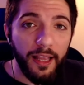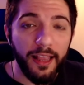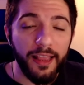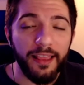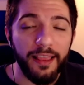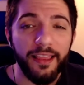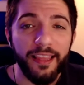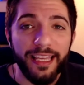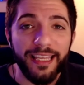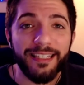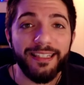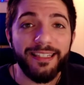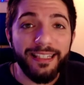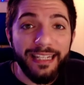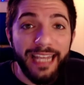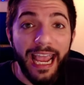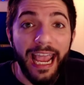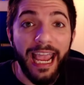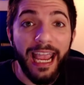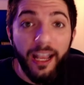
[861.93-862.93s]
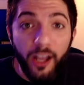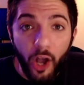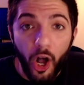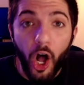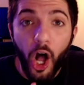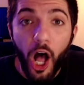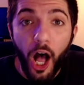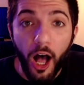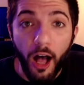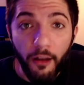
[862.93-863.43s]
these take
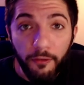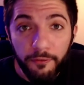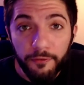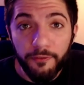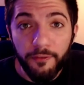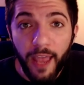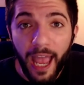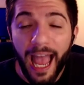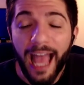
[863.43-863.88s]
off